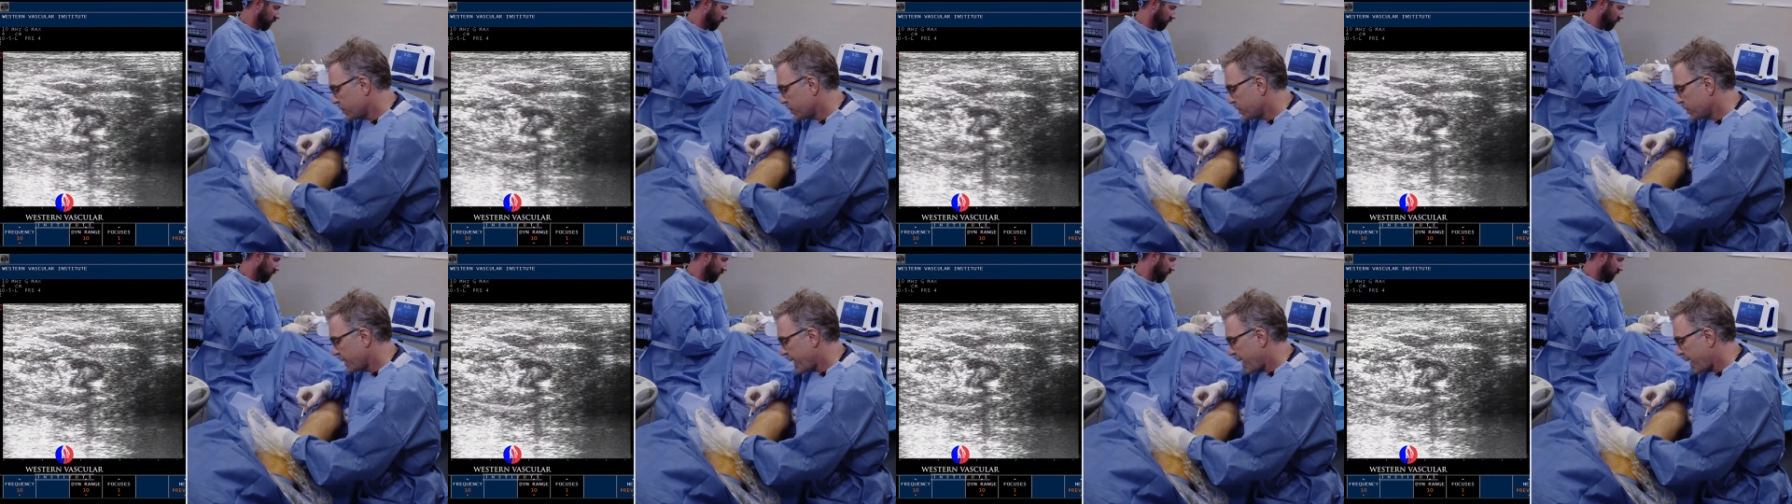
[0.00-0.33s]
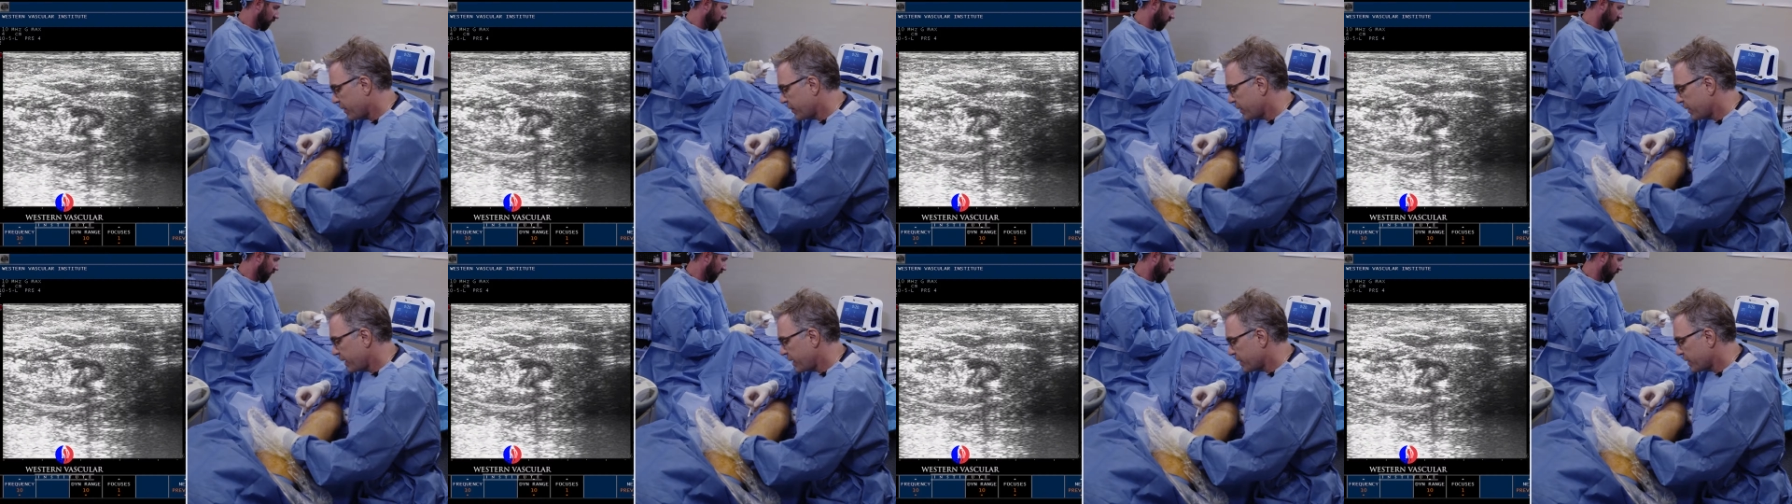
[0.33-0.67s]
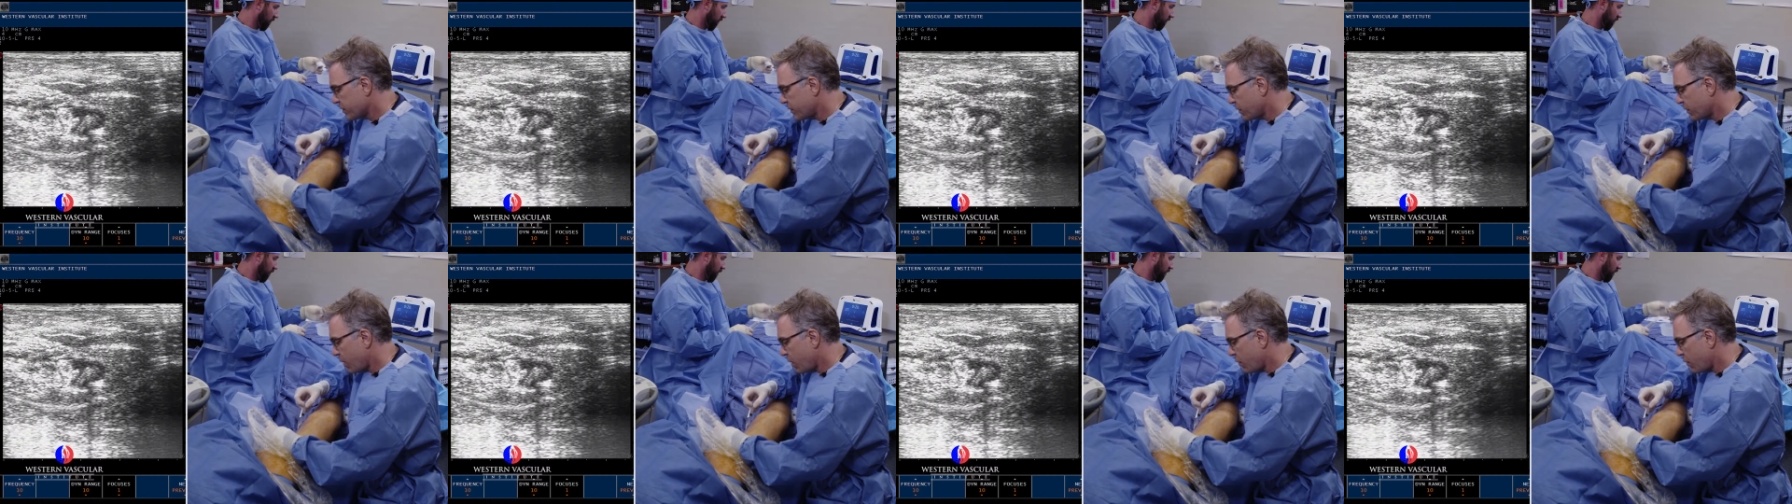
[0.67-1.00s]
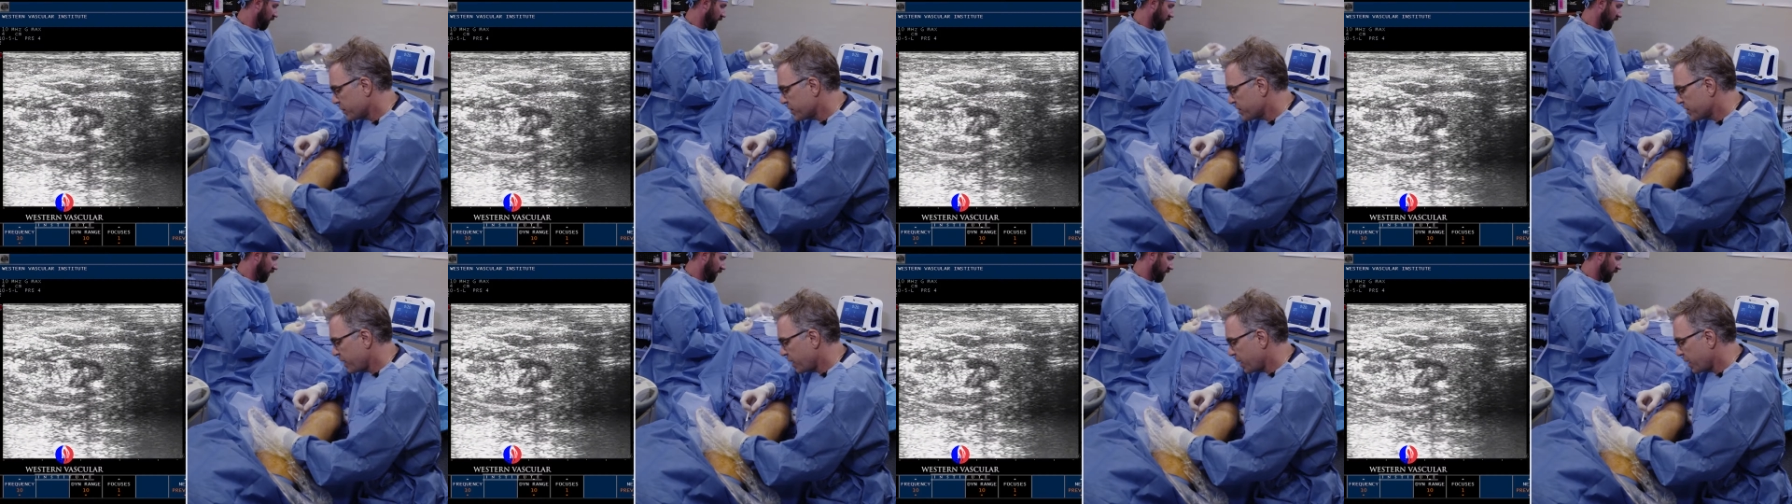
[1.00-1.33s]
nowadays are
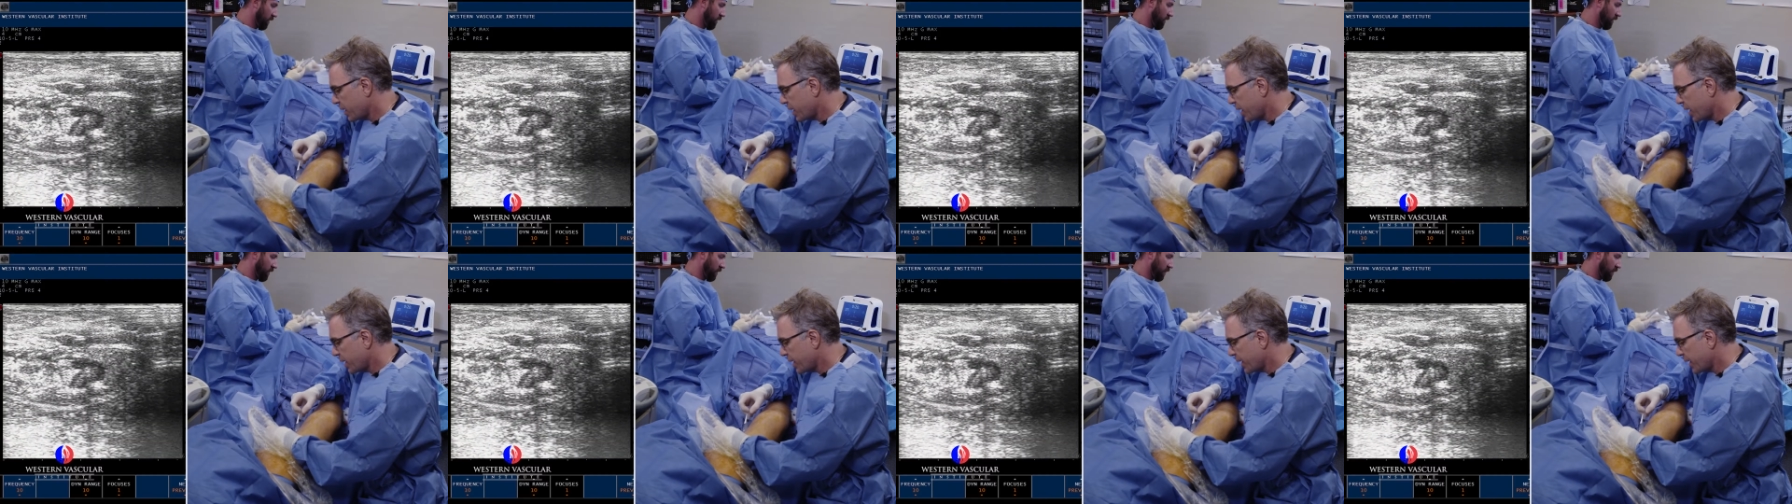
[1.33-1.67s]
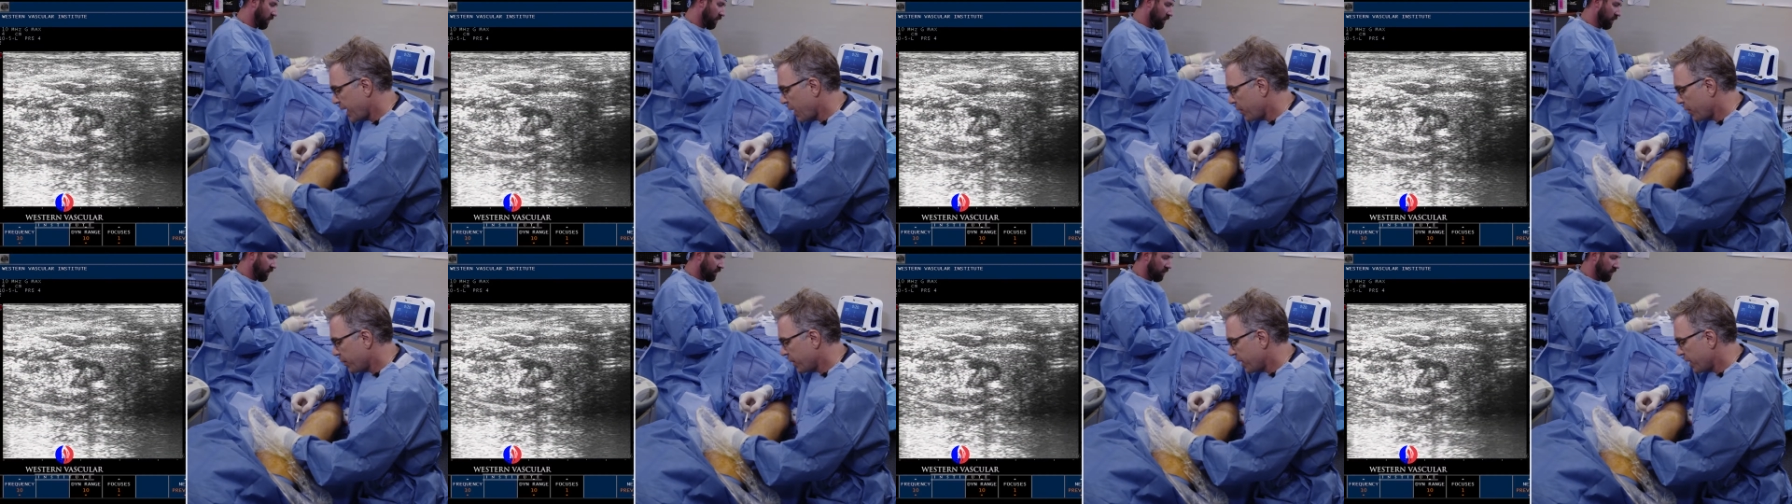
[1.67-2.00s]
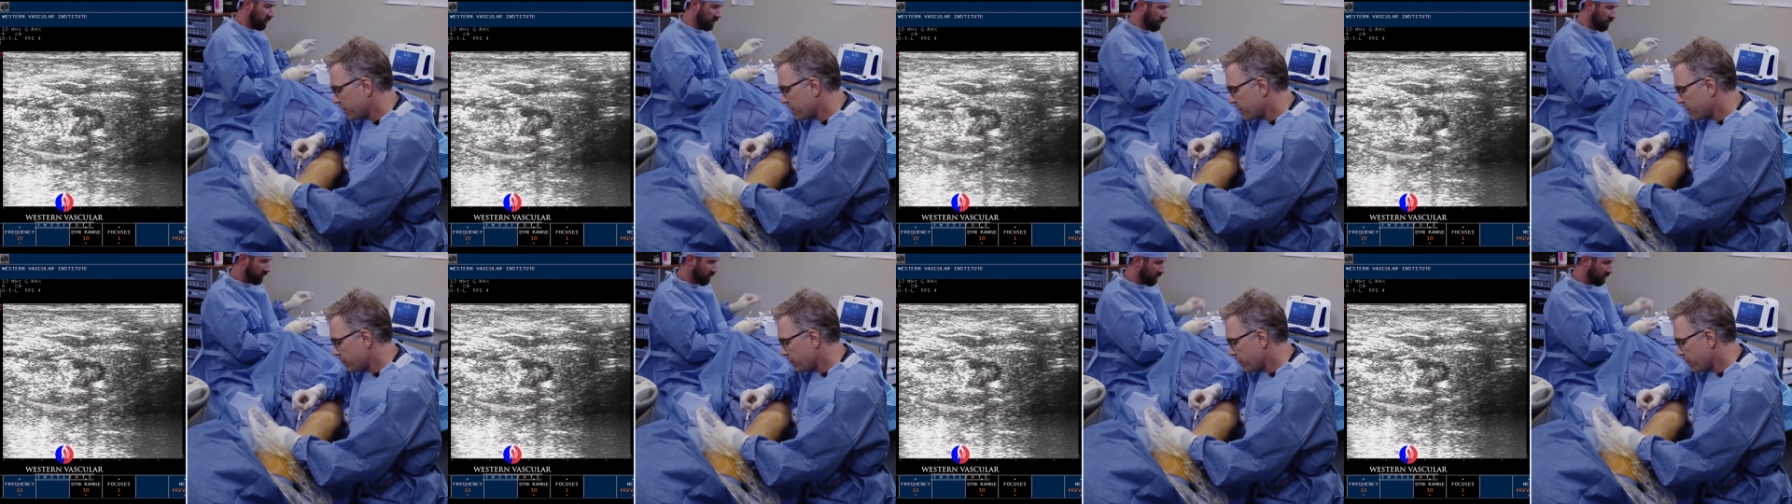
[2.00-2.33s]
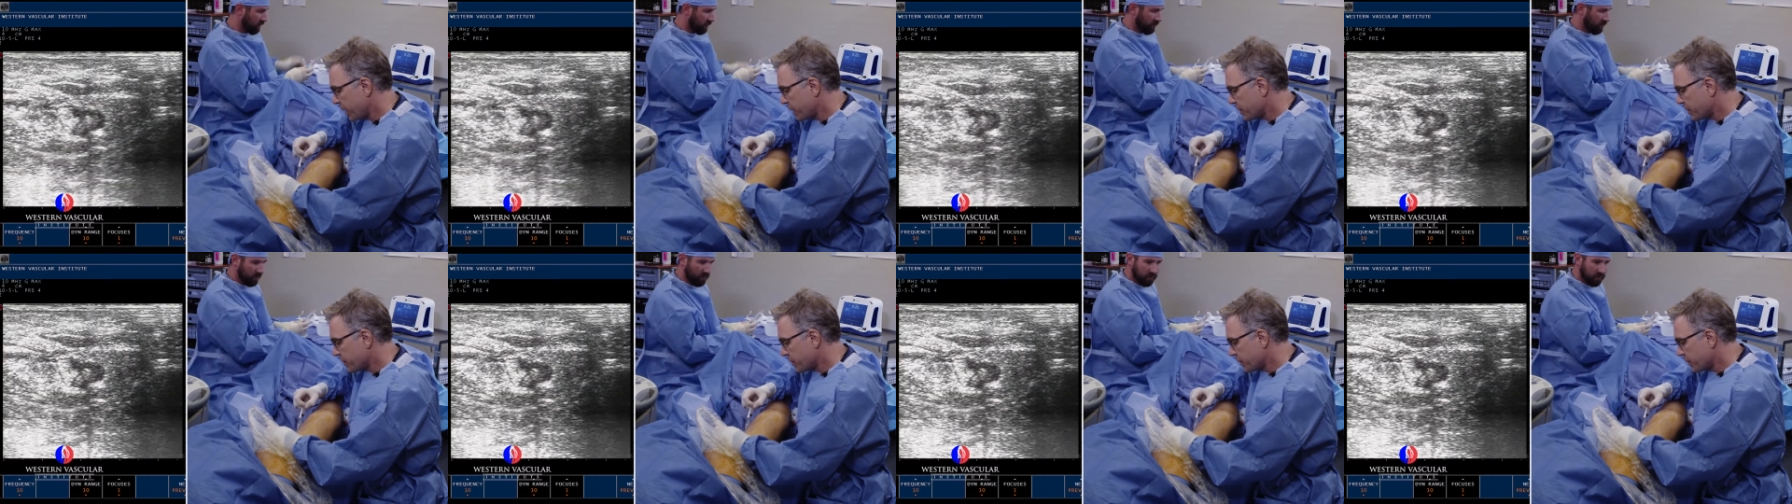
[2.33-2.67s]
always done on an outpatient
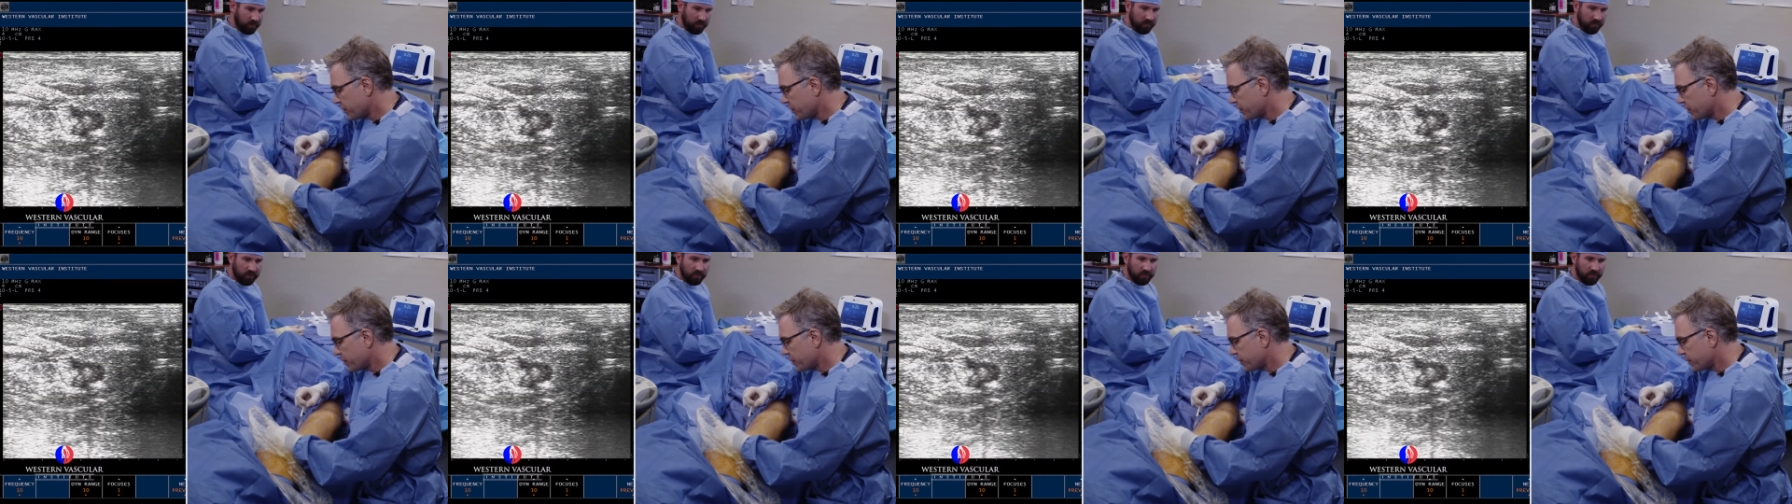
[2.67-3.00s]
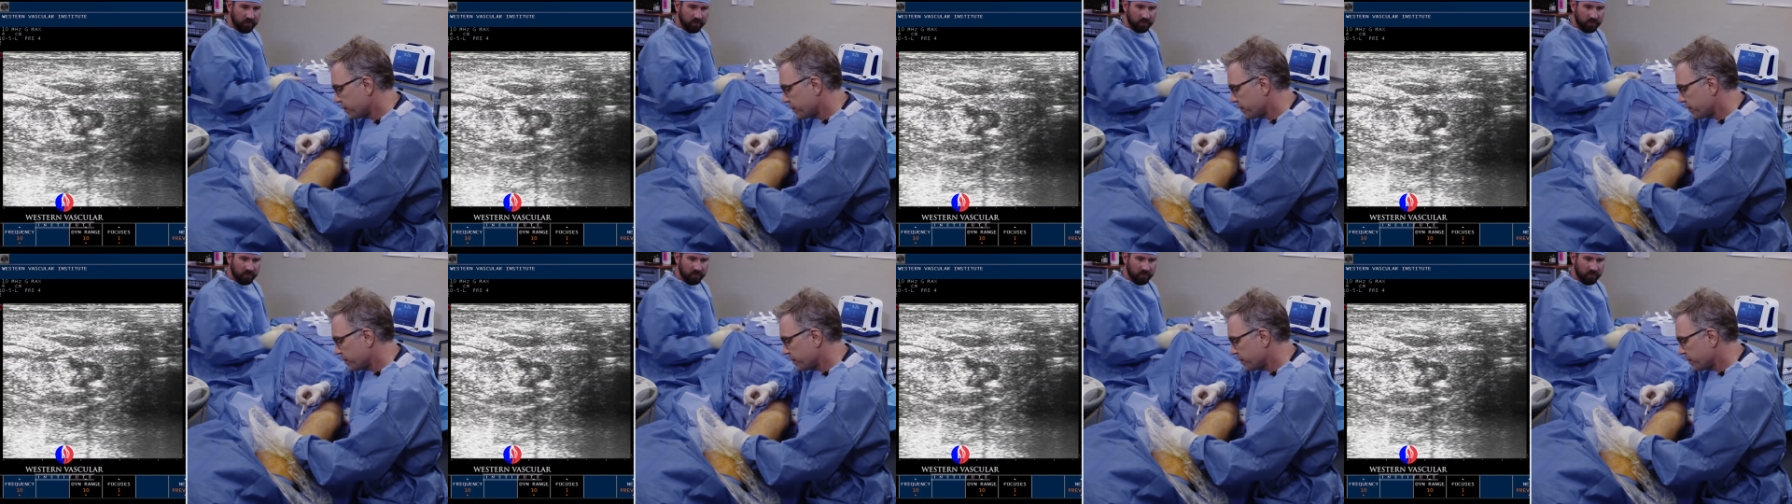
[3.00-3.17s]
basis.